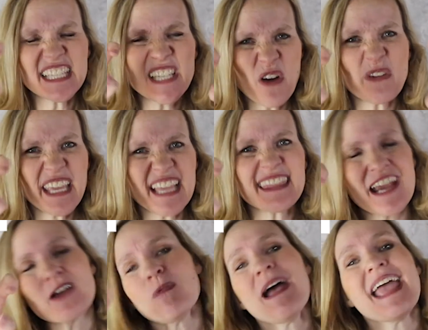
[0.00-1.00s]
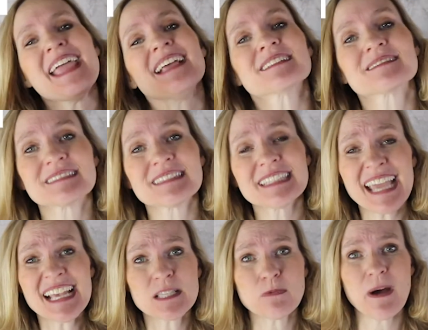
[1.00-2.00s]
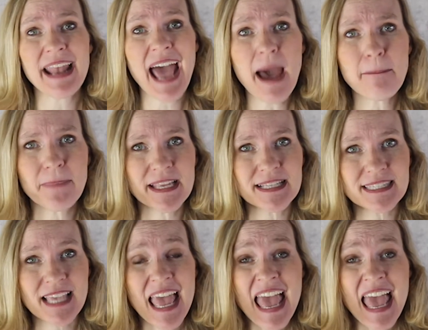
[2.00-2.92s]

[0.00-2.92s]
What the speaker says: don't get their way, guess what happens?